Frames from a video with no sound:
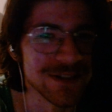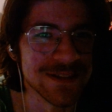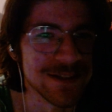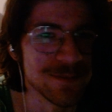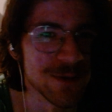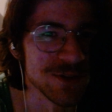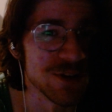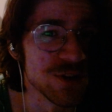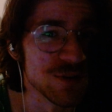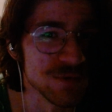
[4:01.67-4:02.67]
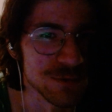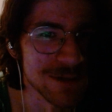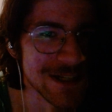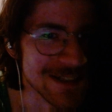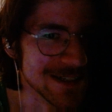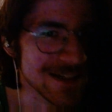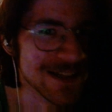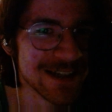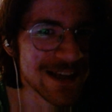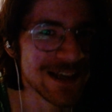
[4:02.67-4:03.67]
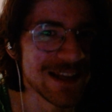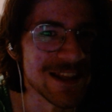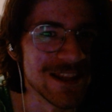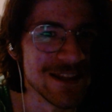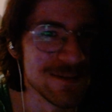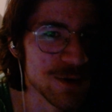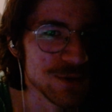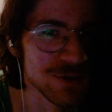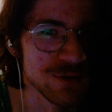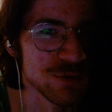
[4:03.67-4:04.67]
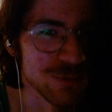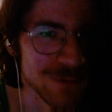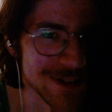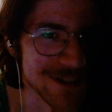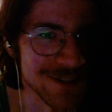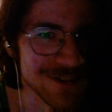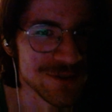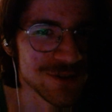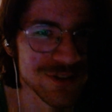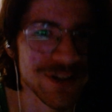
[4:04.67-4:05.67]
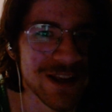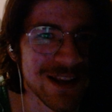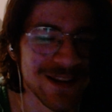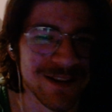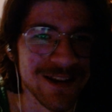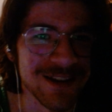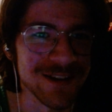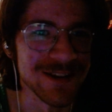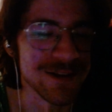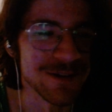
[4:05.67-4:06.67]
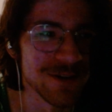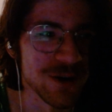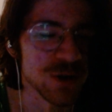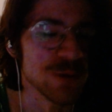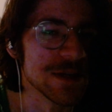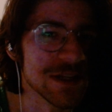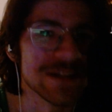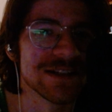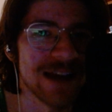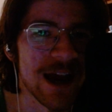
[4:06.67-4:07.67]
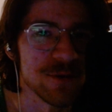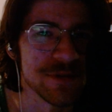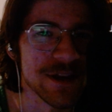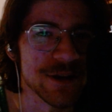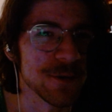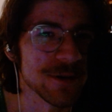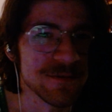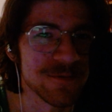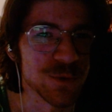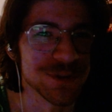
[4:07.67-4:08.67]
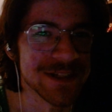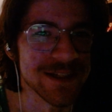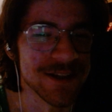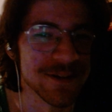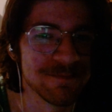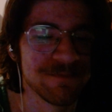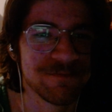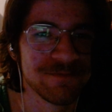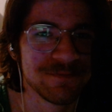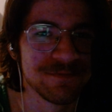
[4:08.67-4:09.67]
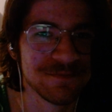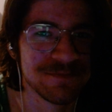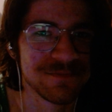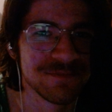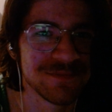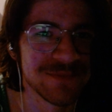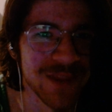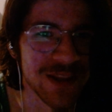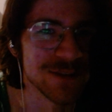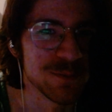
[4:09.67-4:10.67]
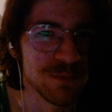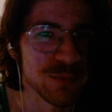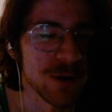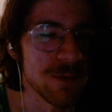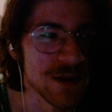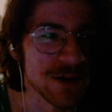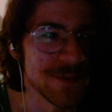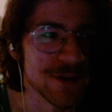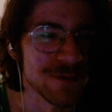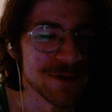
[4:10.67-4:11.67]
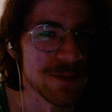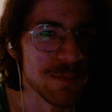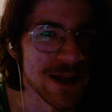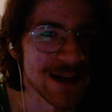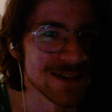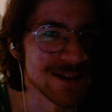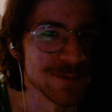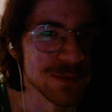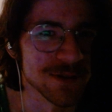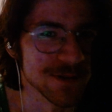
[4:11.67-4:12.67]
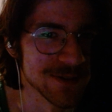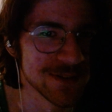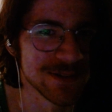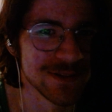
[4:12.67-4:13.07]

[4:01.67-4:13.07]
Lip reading: is the most overrated, the most cringe army out there in 40k. It's probably up there with the Black Templars.